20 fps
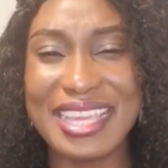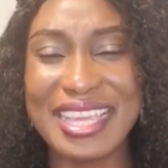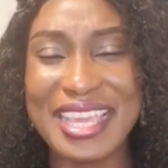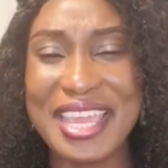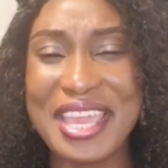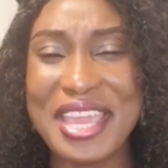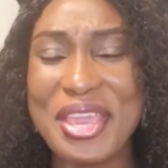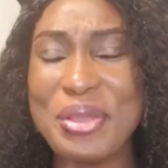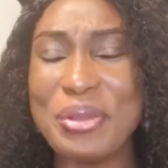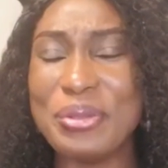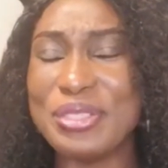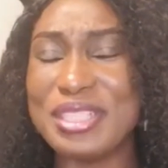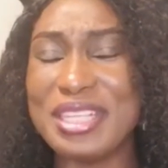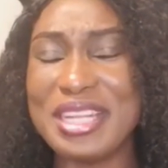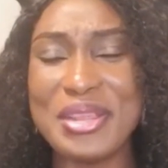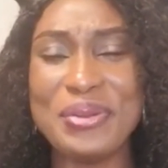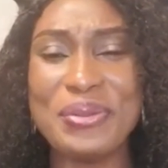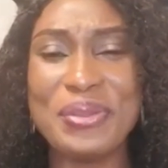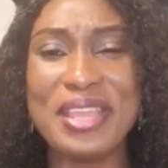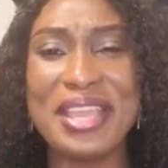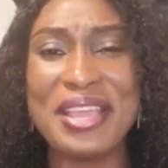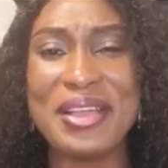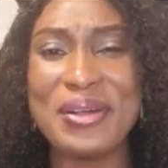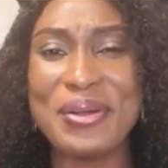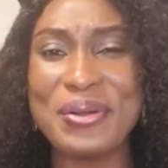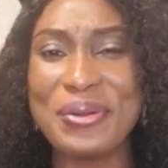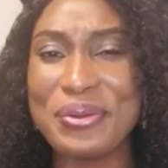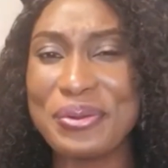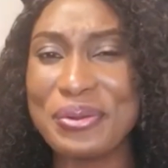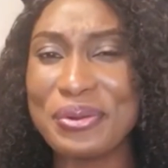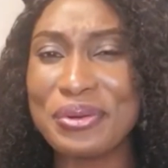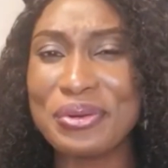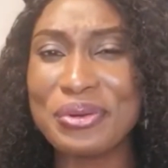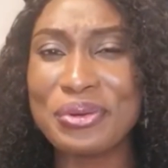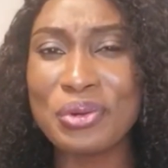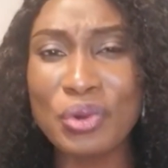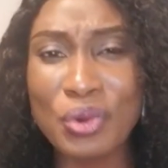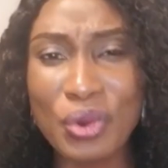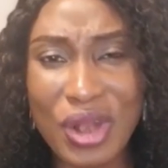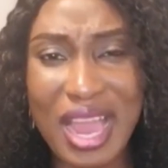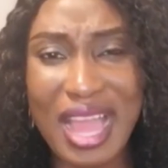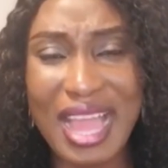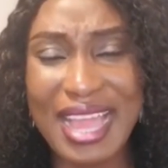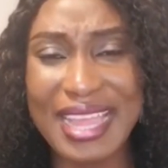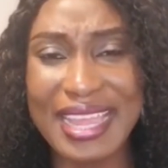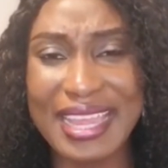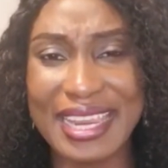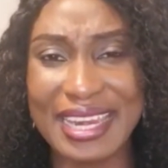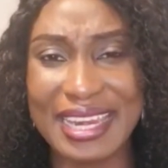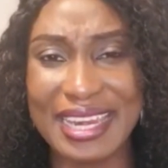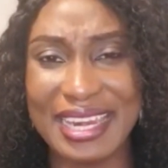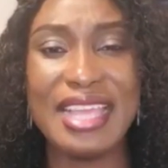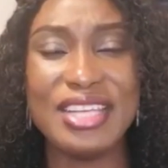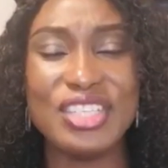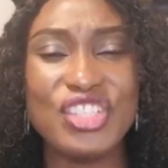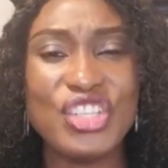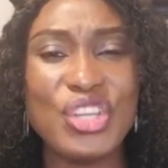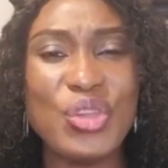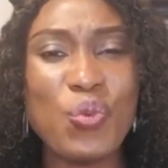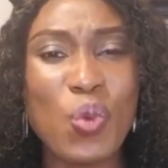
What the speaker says: cute little girl crying, and she